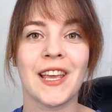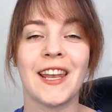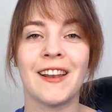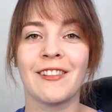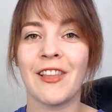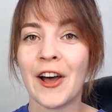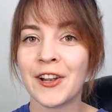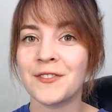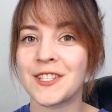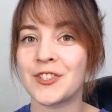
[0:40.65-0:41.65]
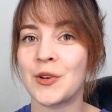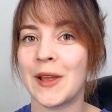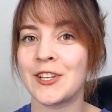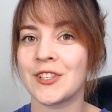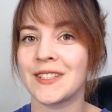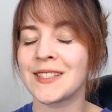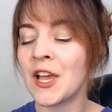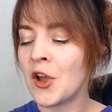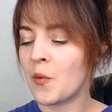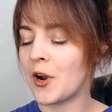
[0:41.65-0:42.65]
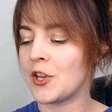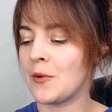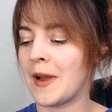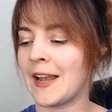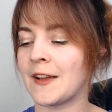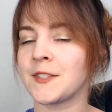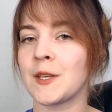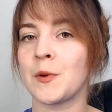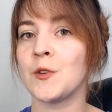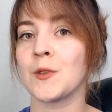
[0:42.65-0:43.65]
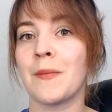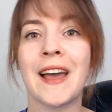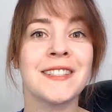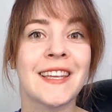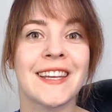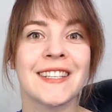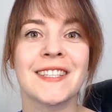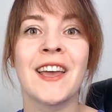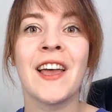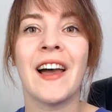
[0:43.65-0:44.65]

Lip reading: And in a lot of situations where you might have someone who's a masochist,